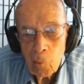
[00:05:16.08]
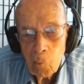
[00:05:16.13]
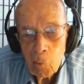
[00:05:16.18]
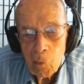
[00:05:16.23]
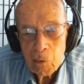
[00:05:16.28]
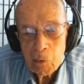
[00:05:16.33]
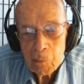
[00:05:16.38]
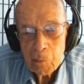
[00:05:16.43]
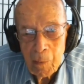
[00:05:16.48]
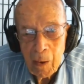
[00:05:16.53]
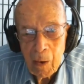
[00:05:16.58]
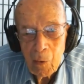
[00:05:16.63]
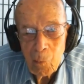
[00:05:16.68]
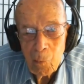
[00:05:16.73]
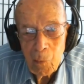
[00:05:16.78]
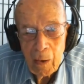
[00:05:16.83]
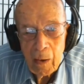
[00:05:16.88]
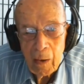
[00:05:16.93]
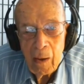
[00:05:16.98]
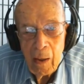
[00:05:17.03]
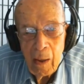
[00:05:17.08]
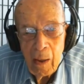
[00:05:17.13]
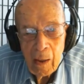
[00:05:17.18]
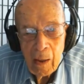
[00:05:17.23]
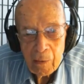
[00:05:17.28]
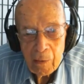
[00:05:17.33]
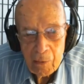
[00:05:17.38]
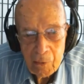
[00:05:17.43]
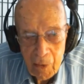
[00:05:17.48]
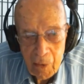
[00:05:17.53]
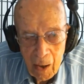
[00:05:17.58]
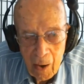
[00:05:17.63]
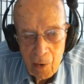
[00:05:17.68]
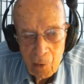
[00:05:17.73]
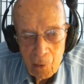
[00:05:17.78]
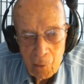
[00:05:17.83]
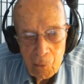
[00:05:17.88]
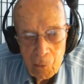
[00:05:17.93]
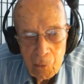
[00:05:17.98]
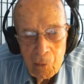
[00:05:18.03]
I worked my way
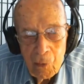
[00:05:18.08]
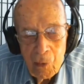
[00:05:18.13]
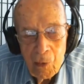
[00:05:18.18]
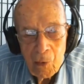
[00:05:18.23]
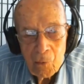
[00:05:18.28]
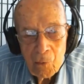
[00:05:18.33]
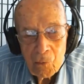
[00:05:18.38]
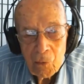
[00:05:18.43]
down